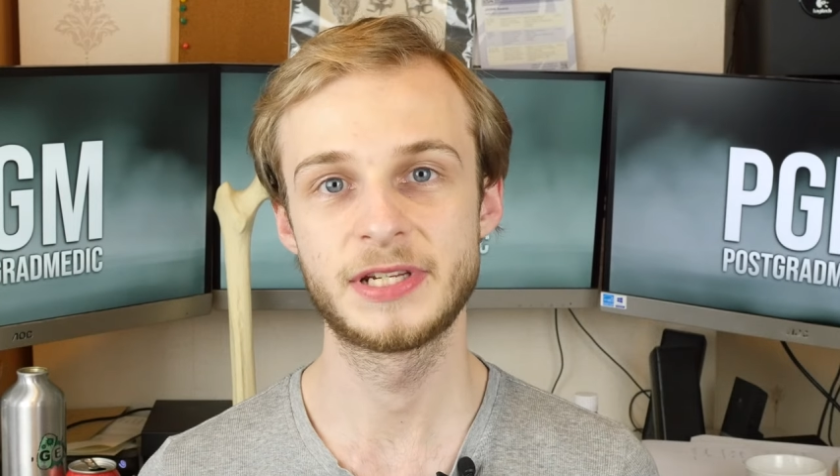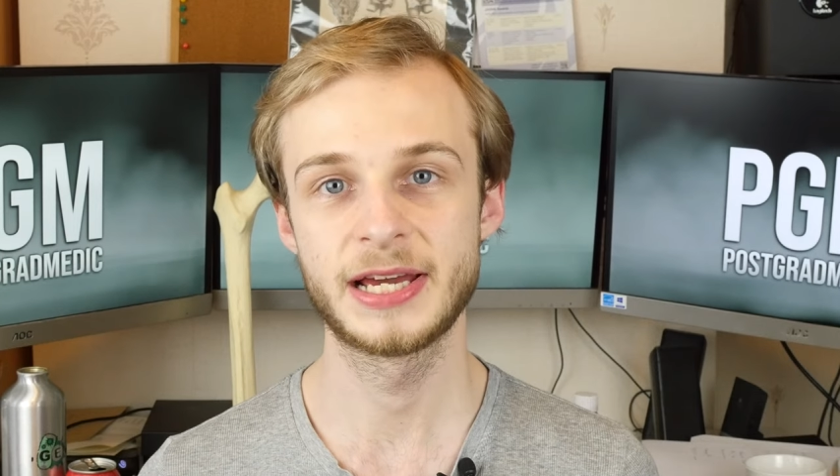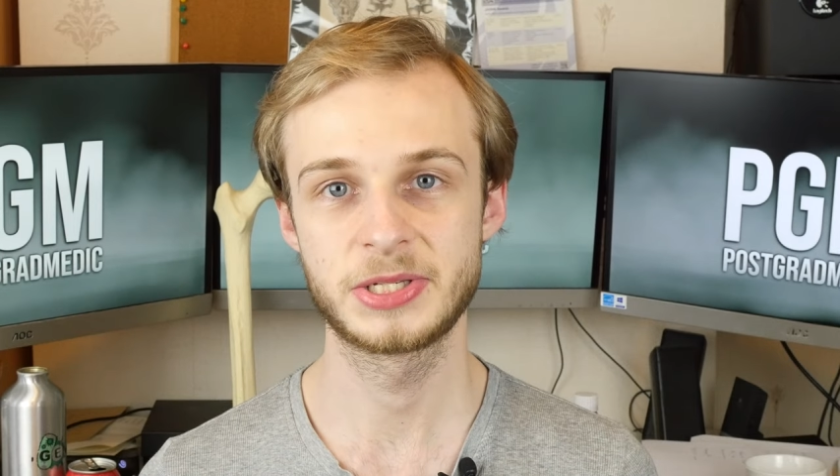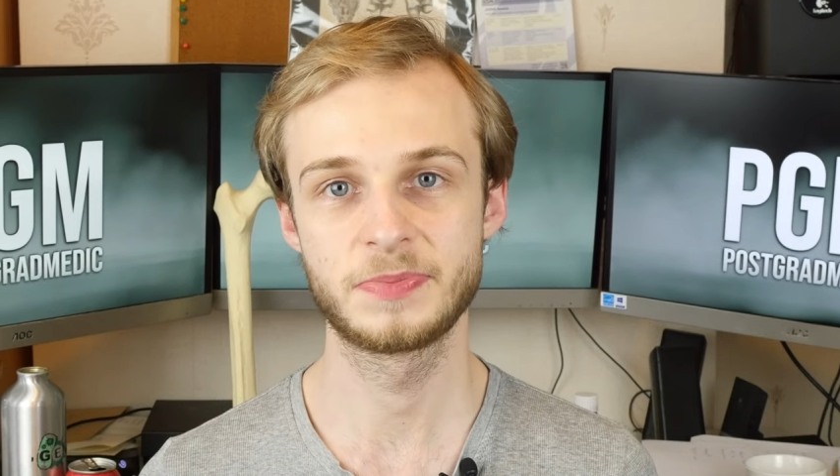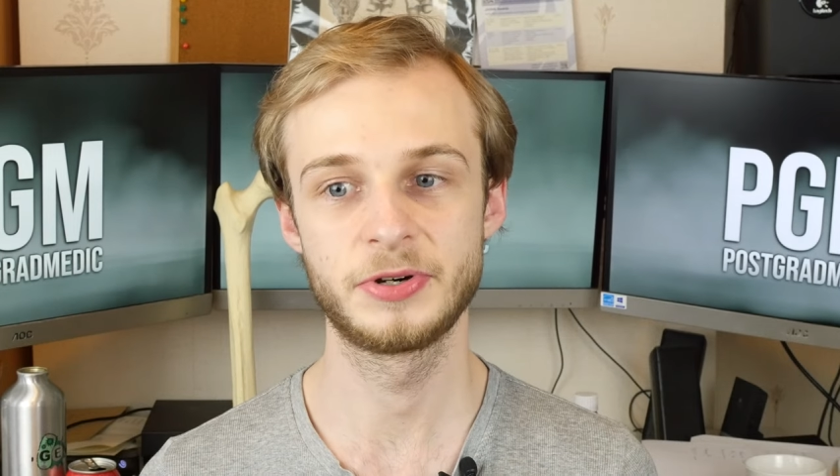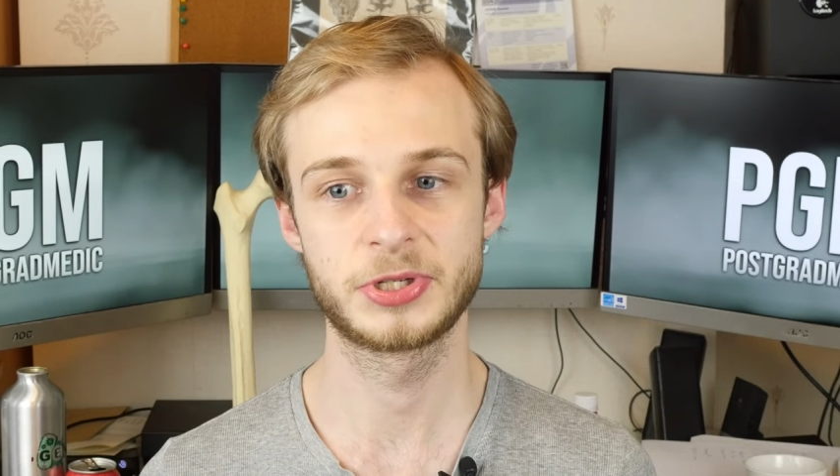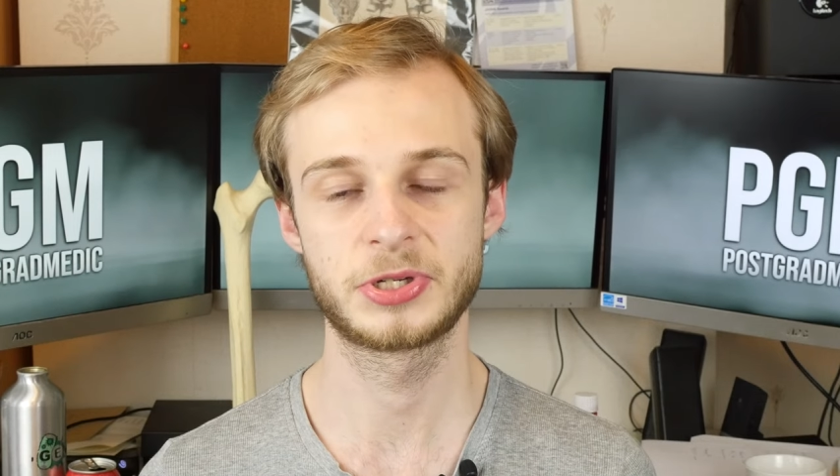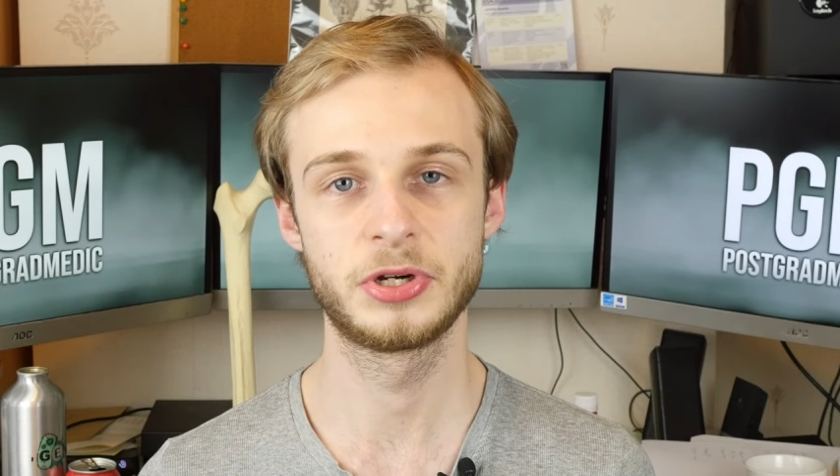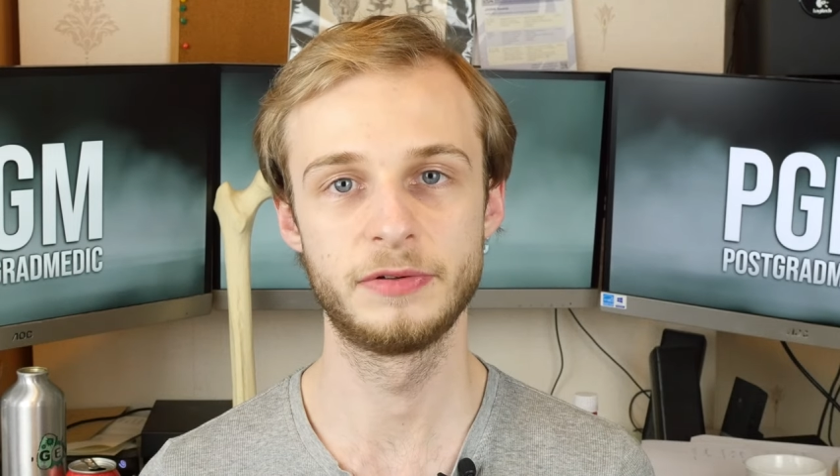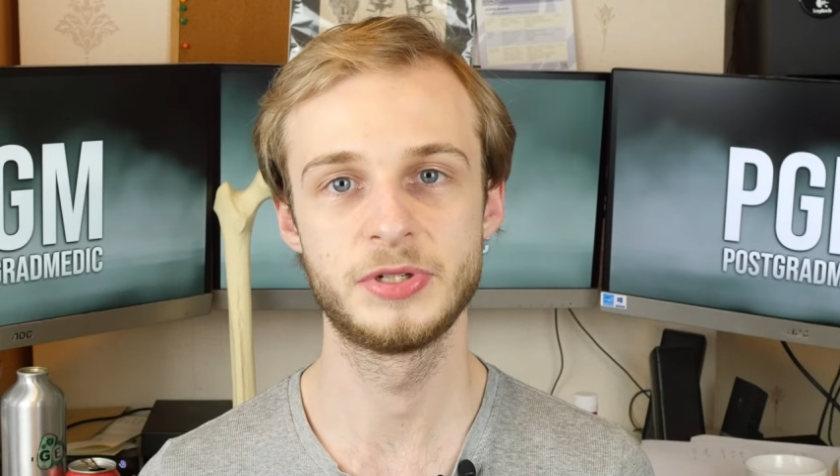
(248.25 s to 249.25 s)
textbooks
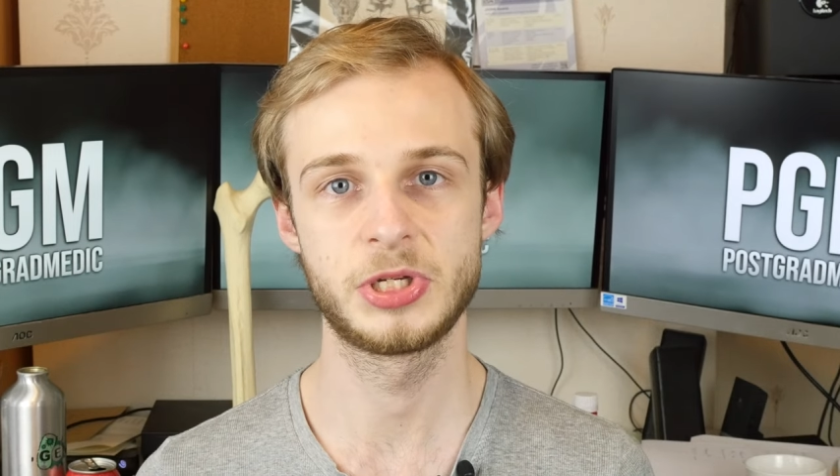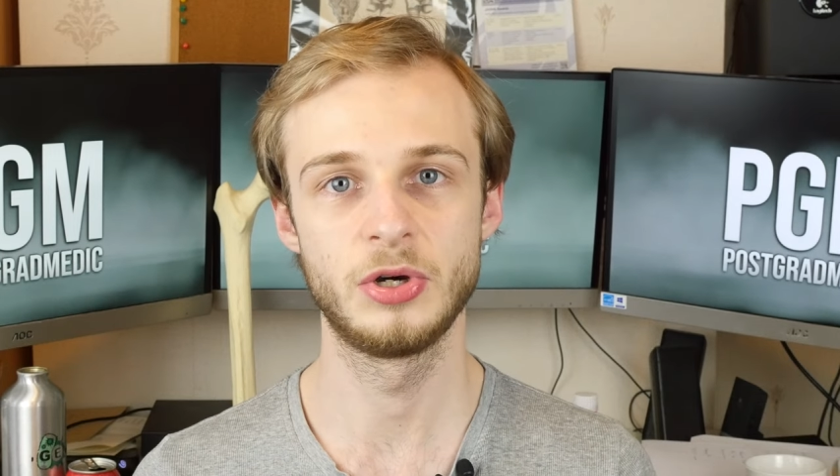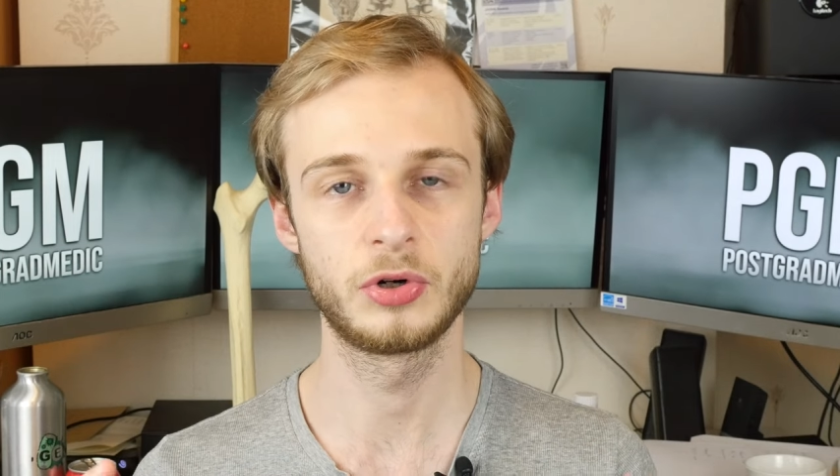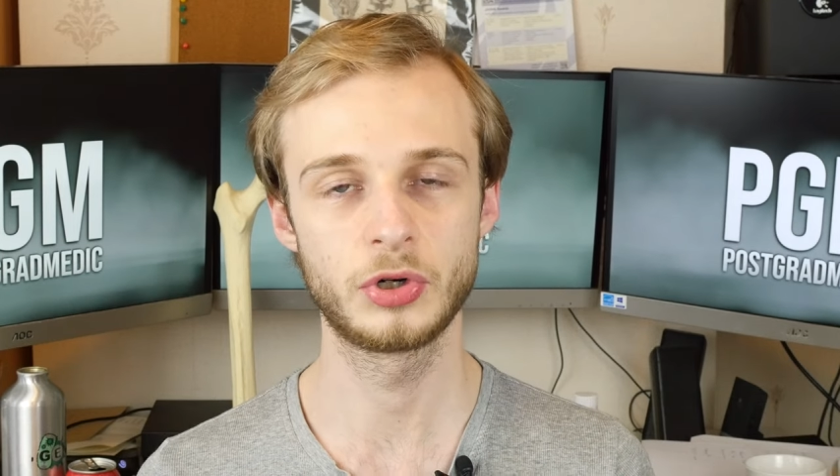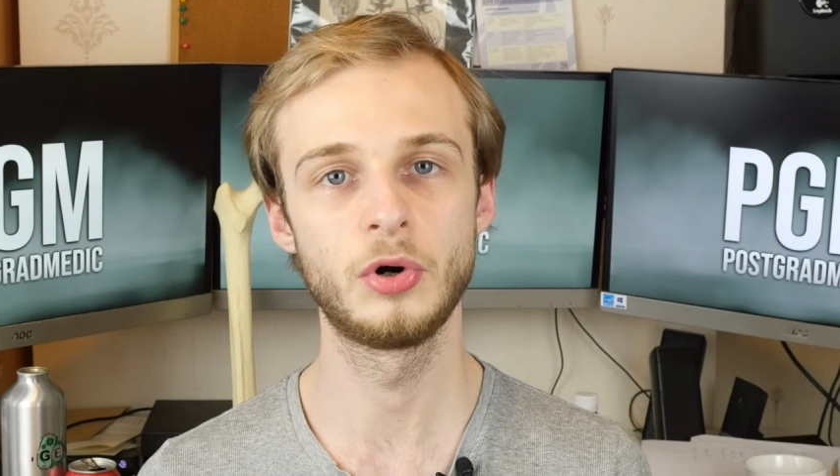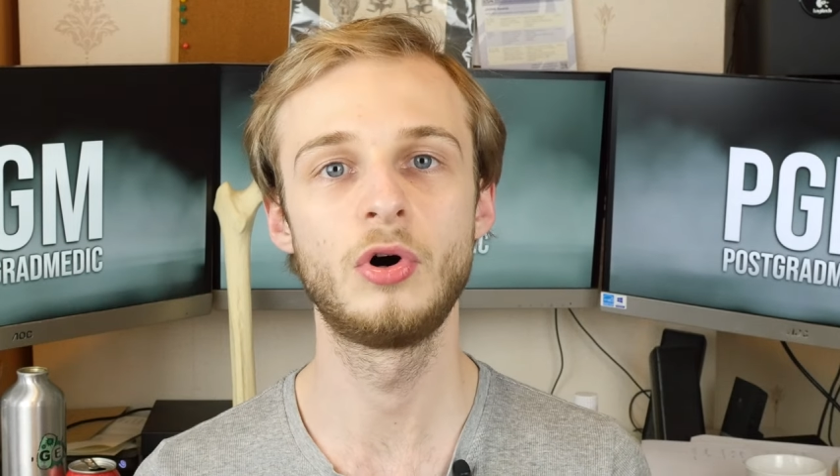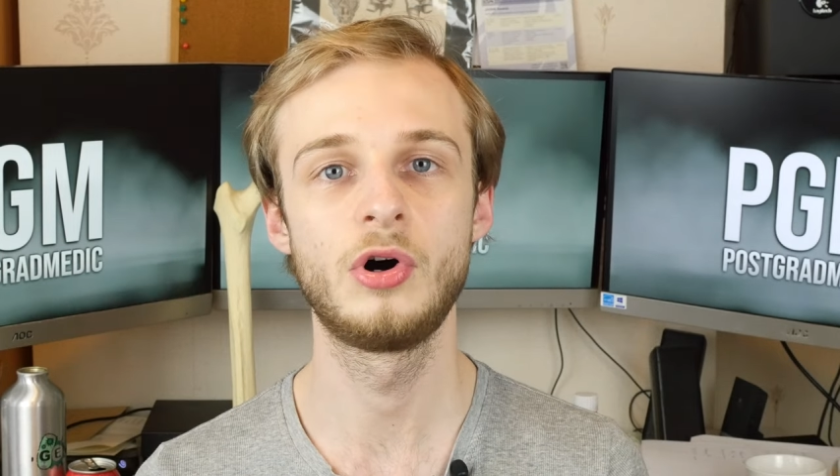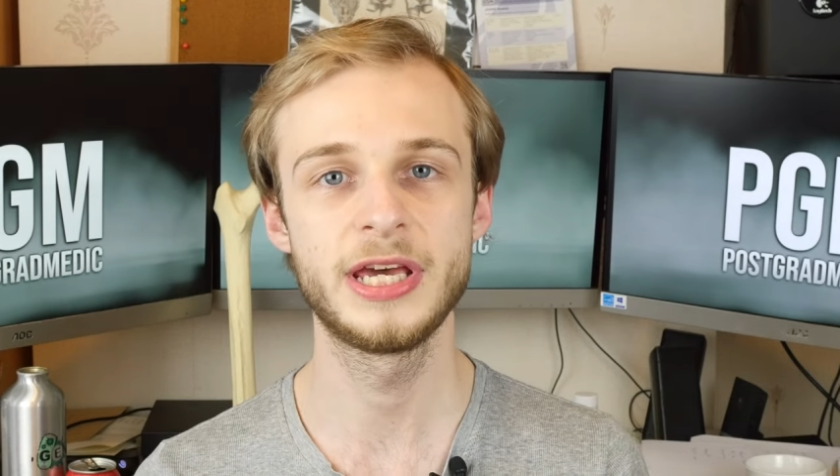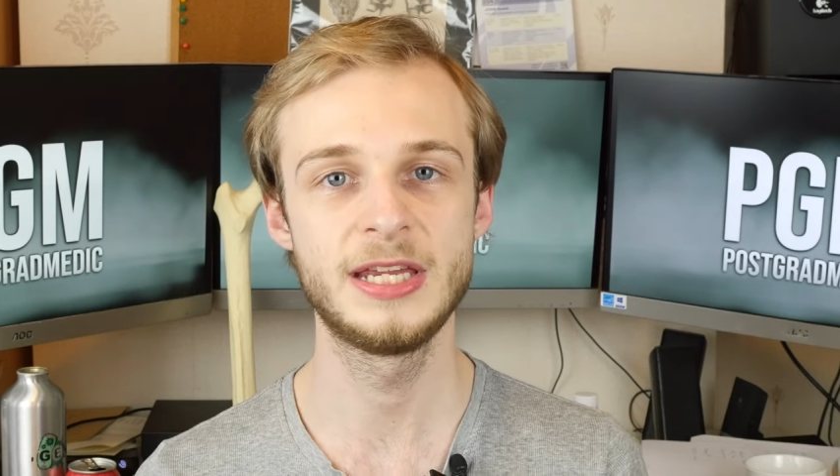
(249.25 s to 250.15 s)
covers your core